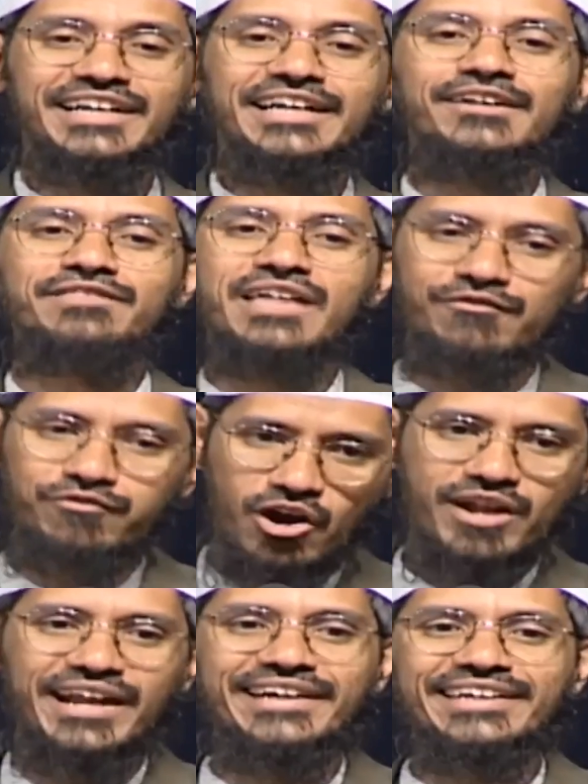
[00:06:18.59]
if they have
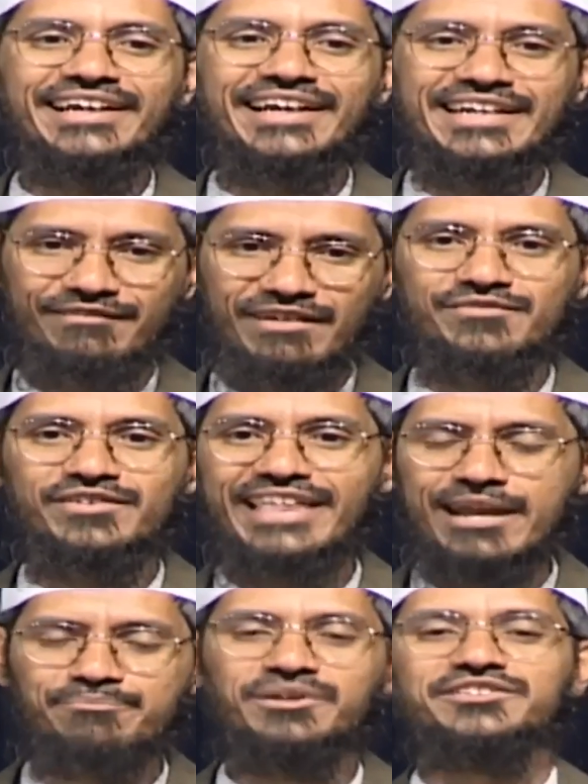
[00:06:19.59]
gone and taken revenge with
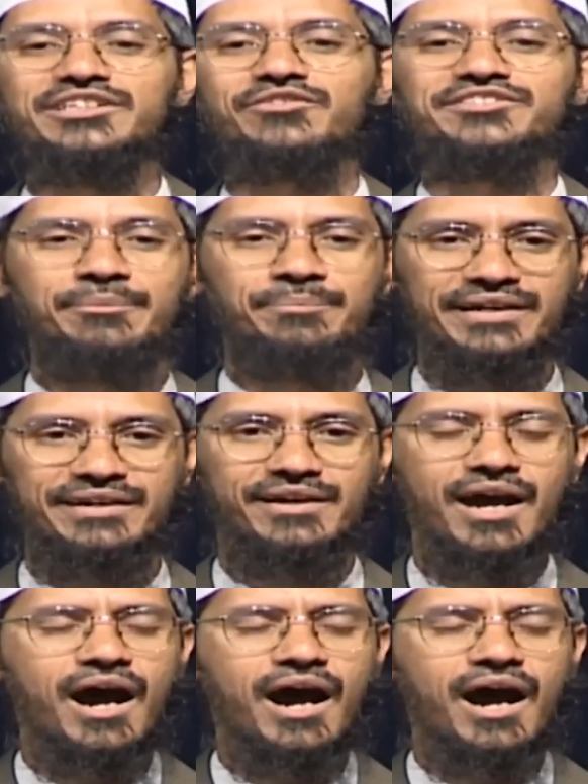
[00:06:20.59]
that person, it was separate.